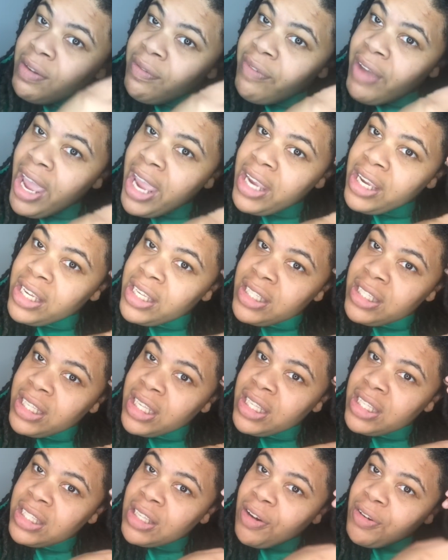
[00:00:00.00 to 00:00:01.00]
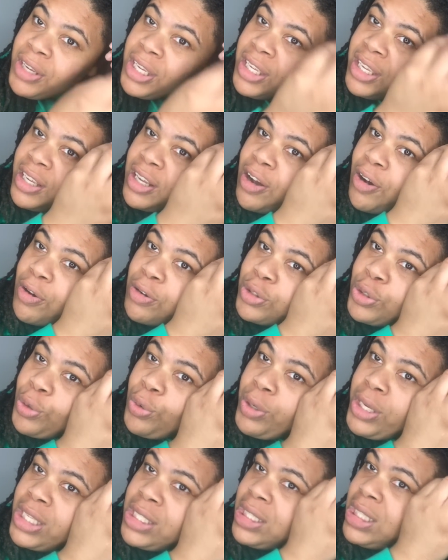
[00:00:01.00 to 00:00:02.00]
Vegas and so he could go do
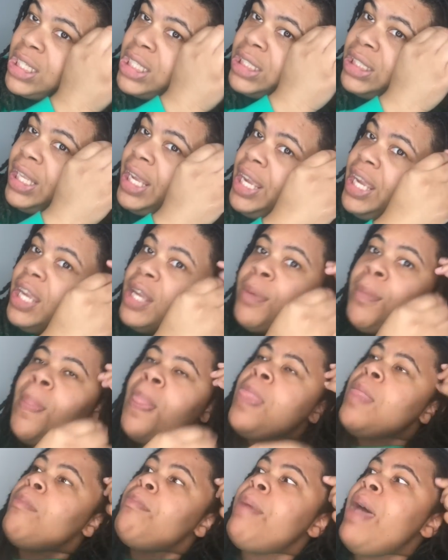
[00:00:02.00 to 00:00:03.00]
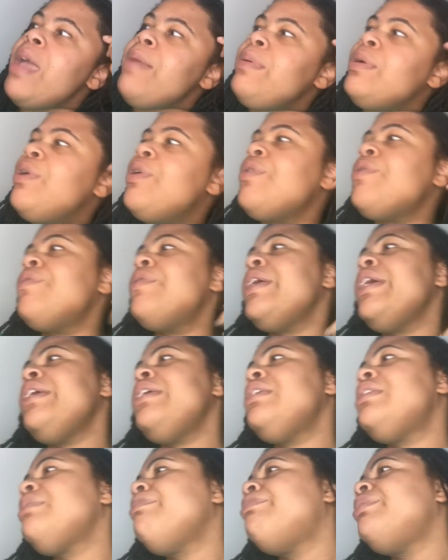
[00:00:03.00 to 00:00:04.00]
his little thing. Baby, who
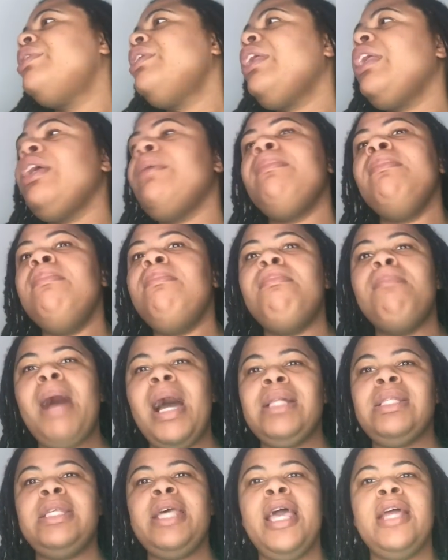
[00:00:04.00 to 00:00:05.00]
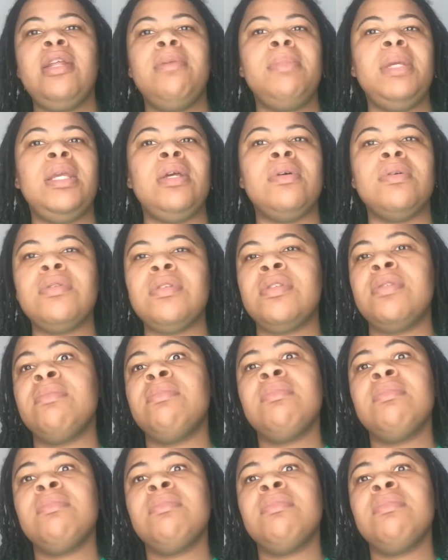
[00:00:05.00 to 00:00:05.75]
is booking Montana meals?